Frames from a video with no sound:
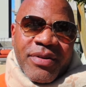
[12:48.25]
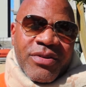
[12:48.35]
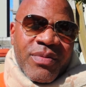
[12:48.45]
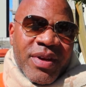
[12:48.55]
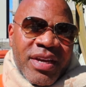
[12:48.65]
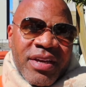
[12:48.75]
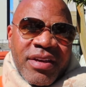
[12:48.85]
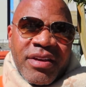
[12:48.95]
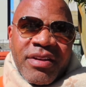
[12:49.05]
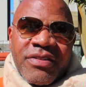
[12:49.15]
and Uber
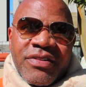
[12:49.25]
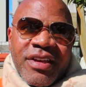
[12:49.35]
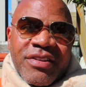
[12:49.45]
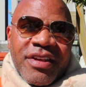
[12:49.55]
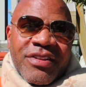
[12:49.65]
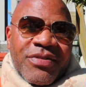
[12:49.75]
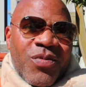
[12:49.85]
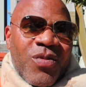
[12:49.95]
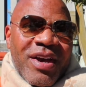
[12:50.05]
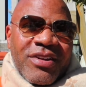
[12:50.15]
Eats. It's
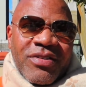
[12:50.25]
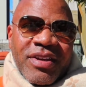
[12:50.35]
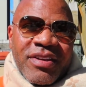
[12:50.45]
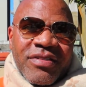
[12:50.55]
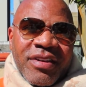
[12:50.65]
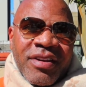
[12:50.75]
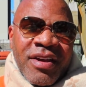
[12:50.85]
way too easy.